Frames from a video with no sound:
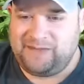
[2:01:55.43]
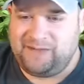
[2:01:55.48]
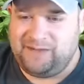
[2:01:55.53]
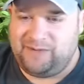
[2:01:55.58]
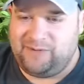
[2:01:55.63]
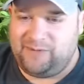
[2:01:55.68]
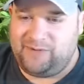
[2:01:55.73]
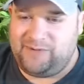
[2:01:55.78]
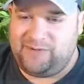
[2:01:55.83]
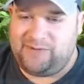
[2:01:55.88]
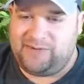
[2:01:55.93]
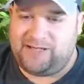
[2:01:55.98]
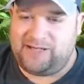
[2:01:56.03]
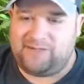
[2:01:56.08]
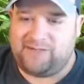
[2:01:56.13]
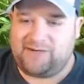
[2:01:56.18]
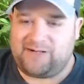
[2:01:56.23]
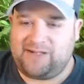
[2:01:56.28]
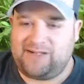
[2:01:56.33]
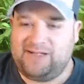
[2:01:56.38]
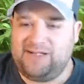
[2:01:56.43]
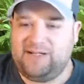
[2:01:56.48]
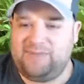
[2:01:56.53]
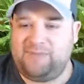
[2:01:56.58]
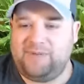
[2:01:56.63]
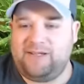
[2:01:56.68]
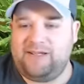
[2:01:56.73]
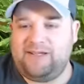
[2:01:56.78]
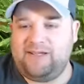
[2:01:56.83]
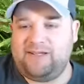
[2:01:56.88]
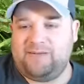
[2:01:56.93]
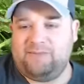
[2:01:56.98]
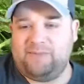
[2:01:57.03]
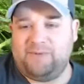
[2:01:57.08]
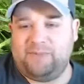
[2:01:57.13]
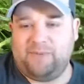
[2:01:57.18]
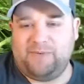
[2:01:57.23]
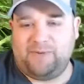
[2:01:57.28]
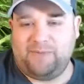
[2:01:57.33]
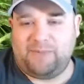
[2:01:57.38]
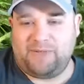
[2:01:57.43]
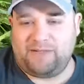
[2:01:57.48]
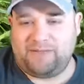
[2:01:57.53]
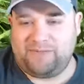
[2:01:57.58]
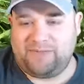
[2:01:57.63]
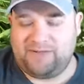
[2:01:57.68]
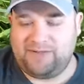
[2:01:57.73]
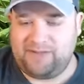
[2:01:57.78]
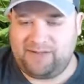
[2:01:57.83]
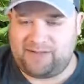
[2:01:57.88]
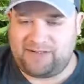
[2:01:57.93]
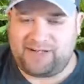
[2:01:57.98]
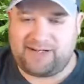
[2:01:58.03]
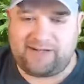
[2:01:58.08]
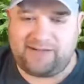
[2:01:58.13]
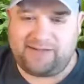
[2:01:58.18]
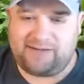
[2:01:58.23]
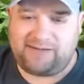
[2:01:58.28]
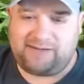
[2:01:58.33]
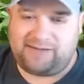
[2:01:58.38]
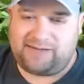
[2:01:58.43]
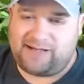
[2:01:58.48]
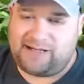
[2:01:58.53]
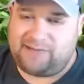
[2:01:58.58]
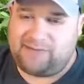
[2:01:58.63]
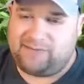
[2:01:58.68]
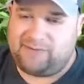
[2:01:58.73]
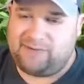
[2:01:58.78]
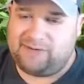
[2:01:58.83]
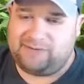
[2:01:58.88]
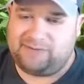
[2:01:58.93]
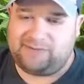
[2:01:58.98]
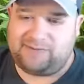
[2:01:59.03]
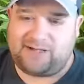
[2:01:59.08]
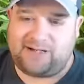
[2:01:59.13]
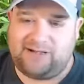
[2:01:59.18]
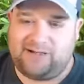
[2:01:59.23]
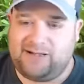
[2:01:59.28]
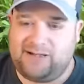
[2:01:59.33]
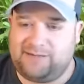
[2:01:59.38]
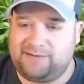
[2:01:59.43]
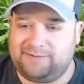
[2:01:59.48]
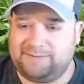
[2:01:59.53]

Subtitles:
Will you ever keep a Mabu puffer? I have one right now.